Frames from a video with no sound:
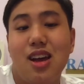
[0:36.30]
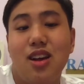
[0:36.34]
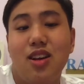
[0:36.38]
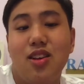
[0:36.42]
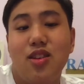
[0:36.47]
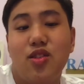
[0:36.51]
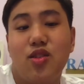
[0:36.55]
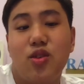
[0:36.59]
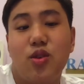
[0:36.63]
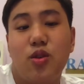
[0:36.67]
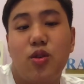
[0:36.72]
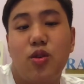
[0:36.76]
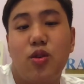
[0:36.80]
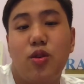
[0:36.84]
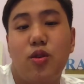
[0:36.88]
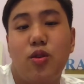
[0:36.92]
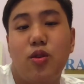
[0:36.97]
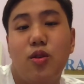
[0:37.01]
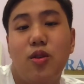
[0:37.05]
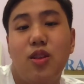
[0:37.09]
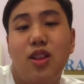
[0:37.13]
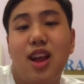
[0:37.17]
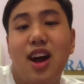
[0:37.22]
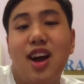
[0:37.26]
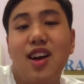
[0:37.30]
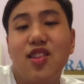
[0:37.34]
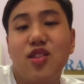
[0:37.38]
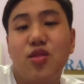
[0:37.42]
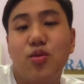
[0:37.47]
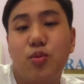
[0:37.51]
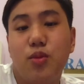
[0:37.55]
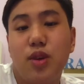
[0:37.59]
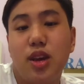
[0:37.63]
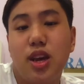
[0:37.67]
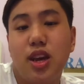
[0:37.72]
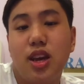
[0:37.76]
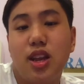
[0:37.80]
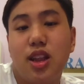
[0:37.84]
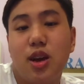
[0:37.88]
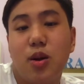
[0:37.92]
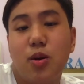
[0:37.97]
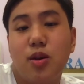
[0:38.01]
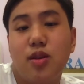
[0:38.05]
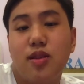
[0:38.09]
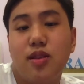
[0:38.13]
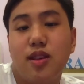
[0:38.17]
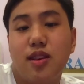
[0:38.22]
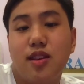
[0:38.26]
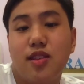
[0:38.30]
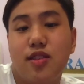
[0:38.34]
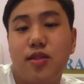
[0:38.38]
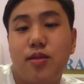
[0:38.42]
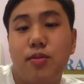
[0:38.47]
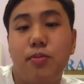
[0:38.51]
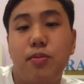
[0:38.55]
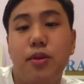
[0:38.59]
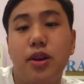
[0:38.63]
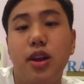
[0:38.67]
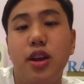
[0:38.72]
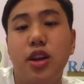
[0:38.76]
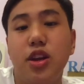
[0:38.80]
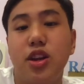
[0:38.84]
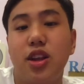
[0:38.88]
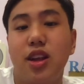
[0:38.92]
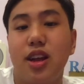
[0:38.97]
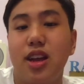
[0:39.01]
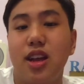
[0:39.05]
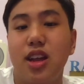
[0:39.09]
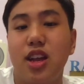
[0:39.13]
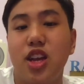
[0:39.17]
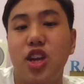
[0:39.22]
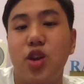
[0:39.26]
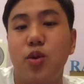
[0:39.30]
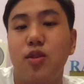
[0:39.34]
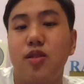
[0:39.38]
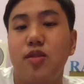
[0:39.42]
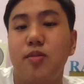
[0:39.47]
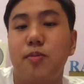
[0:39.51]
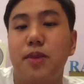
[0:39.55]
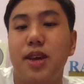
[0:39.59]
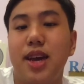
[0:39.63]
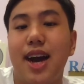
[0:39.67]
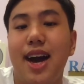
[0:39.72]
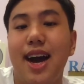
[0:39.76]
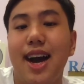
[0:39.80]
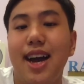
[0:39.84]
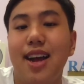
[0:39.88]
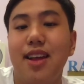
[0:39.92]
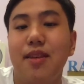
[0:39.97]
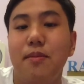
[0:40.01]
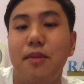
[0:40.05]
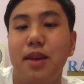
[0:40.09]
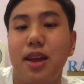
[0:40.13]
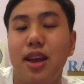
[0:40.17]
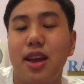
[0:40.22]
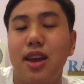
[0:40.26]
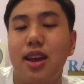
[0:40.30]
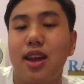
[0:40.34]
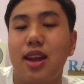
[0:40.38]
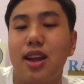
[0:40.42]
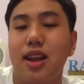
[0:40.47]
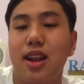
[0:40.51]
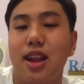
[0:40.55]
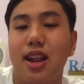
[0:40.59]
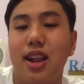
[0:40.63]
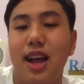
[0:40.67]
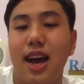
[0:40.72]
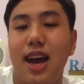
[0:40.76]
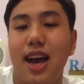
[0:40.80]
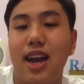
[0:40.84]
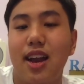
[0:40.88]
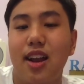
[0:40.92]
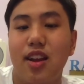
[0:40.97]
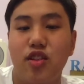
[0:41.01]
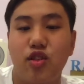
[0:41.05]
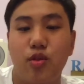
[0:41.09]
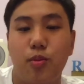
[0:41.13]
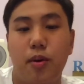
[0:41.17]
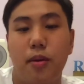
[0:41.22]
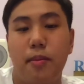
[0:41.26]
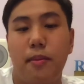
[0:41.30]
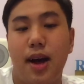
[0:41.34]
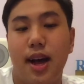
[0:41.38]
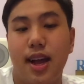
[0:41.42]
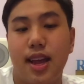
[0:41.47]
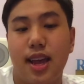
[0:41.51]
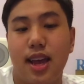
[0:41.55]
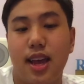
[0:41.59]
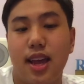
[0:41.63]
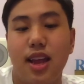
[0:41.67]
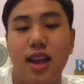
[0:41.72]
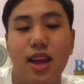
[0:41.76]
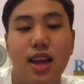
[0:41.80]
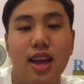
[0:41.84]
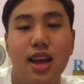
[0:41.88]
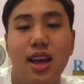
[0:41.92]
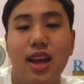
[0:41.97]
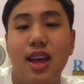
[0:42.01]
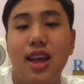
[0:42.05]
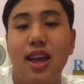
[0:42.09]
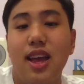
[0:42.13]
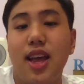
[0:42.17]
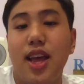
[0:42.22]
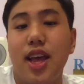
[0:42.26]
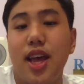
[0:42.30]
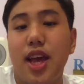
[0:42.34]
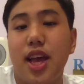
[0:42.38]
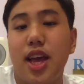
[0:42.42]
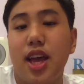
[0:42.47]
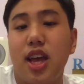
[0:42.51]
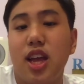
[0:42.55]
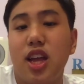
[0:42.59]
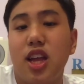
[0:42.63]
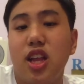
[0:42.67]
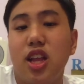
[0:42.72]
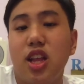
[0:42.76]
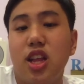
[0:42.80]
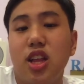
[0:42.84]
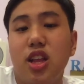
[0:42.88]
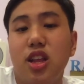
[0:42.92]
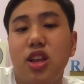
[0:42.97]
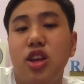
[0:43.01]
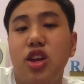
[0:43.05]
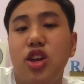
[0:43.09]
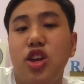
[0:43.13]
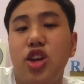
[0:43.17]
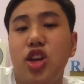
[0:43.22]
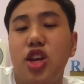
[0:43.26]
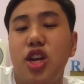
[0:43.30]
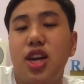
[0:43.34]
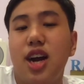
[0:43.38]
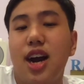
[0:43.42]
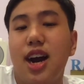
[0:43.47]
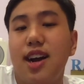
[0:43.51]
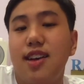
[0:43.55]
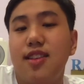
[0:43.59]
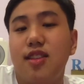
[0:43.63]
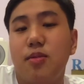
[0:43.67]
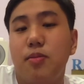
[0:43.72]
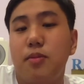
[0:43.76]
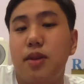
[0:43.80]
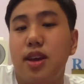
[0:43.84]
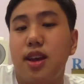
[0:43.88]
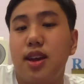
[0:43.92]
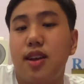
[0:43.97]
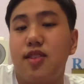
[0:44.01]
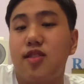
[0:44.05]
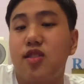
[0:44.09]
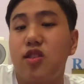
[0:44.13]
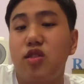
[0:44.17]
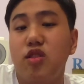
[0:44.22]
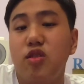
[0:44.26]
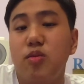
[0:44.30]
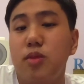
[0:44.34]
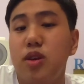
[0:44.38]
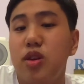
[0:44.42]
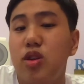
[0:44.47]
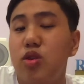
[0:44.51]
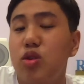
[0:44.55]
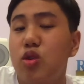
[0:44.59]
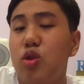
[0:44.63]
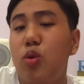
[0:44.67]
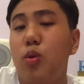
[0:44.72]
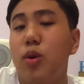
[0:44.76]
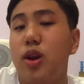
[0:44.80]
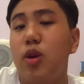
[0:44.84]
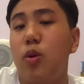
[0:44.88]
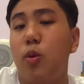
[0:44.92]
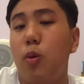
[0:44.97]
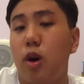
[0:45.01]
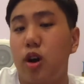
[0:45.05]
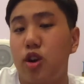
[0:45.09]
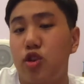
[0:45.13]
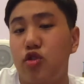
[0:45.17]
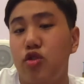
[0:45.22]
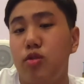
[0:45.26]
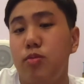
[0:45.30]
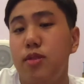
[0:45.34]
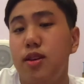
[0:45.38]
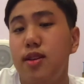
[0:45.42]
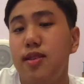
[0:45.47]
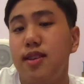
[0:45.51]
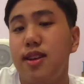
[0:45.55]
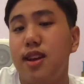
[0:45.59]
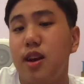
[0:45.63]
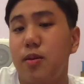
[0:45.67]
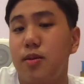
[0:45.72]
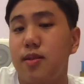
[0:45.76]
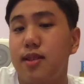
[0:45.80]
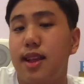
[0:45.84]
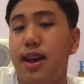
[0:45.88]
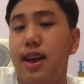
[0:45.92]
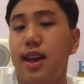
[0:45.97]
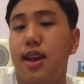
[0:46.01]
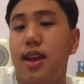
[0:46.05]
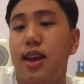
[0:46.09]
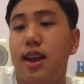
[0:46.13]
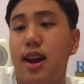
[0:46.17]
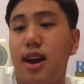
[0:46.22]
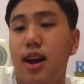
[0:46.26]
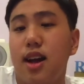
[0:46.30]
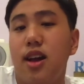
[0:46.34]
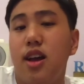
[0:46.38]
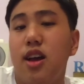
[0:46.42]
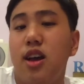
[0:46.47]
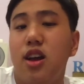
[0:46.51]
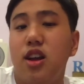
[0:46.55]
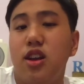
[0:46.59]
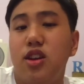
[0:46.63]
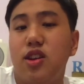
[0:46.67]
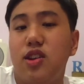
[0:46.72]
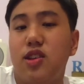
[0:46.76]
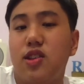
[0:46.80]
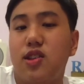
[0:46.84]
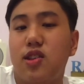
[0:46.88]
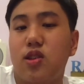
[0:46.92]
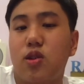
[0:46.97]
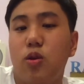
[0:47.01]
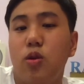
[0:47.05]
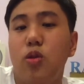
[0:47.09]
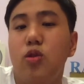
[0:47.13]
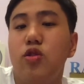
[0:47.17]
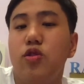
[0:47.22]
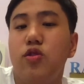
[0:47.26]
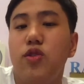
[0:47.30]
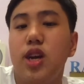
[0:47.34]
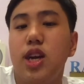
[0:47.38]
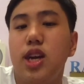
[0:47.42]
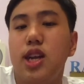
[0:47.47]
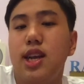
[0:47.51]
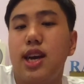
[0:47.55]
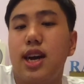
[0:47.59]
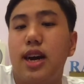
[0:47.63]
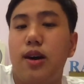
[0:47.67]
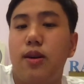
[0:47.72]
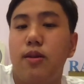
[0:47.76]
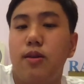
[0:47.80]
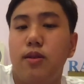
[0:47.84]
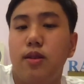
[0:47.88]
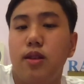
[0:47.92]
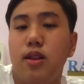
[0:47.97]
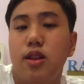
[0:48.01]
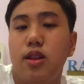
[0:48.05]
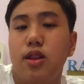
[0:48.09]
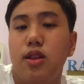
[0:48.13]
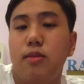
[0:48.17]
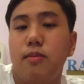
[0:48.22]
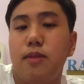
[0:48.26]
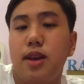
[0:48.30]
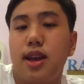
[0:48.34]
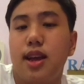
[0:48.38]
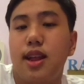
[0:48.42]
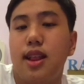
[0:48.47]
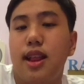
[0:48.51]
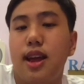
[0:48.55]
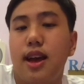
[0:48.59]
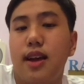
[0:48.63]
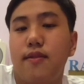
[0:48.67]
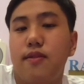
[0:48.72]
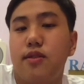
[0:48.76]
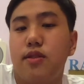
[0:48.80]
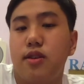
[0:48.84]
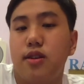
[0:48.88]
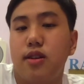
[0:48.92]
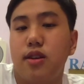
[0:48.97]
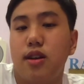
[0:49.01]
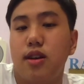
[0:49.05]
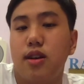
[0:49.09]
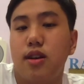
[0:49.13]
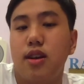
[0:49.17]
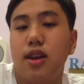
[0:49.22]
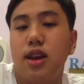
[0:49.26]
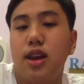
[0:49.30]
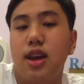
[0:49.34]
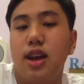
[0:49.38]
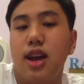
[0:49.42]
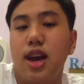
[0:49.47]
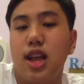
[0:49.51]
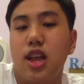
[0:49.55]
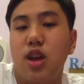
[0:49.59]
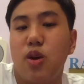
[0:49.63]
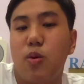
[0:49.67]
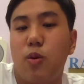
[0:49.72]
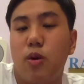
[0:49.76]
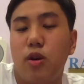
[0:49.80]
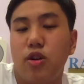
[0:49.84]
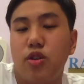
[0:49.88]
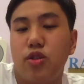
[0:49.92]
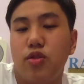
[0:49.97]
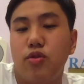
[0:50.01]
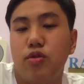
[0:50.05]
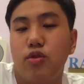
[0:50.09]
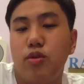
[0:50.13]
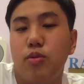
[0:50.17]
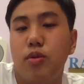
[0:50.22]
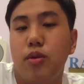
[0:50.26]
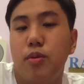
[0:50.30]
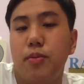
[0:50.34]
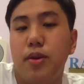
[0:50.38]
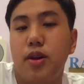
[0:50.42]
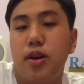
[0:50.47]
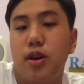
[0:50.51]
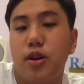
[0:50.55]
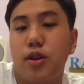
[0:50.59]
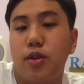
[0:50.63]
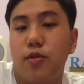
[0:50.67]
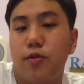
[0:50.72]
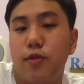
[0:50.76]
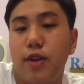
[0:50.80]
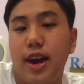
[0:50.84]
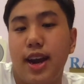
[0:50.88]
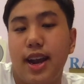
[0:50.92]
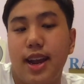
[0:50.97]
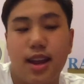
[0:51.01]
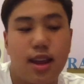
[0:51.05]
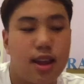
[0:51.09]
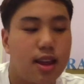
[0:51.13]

So, last week, there was this British lady, she was behind me in the line in the supermarket. And she asked me, excuse me, do you know where the washroom is? And I was like, yeah, just go straight down, make a left turn, and your washroom will be on the right.